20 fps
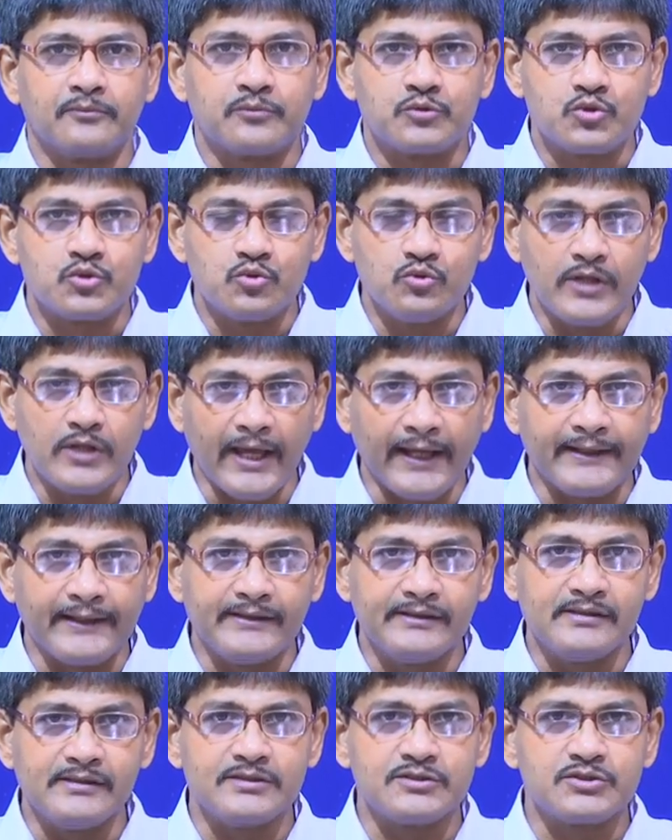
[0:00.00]
tool
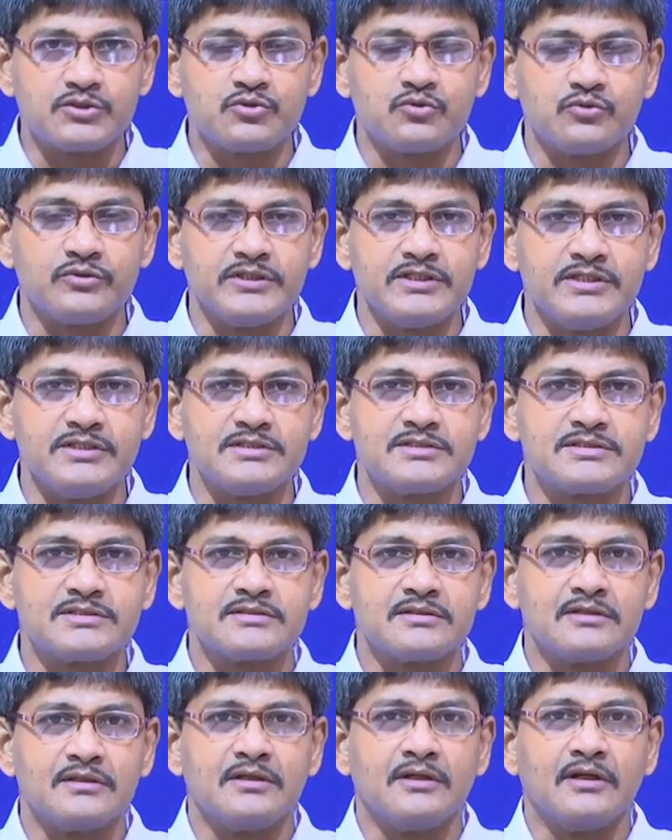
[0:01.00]
angles do
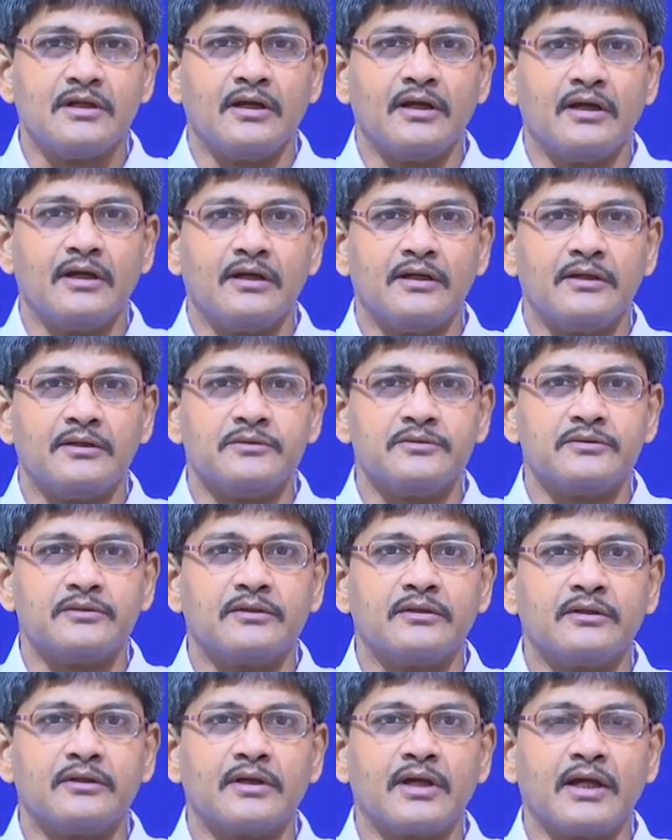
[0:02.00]
these
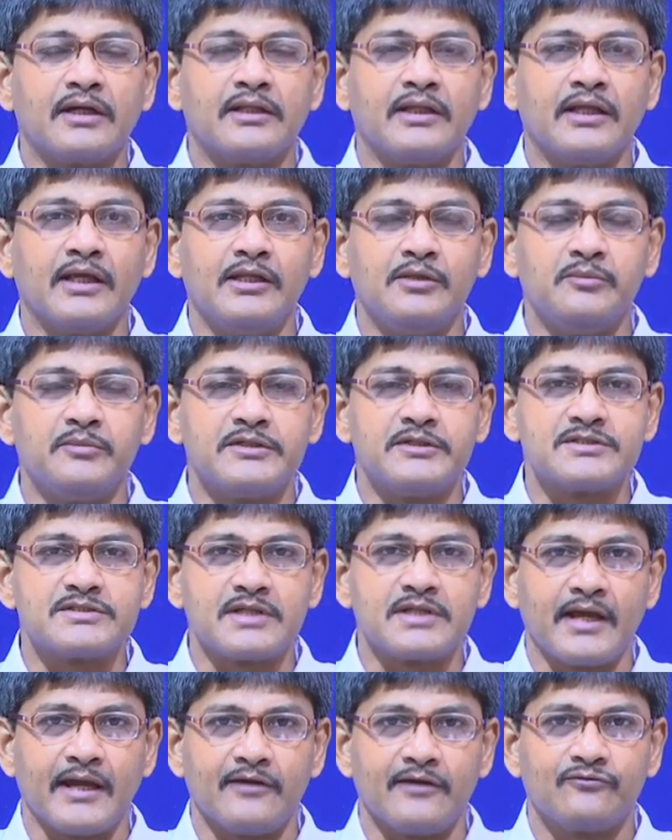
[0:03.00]
cutting elements
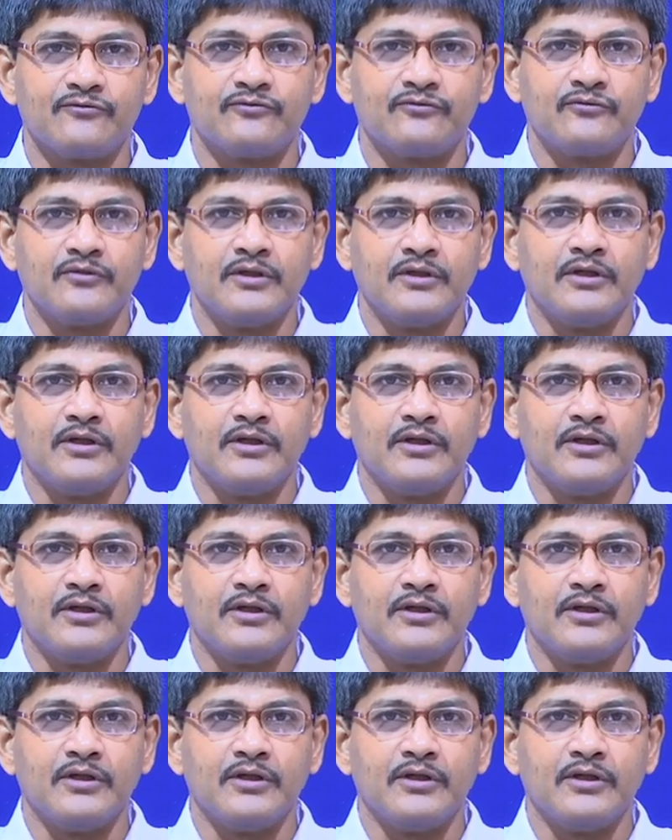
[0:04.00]
have,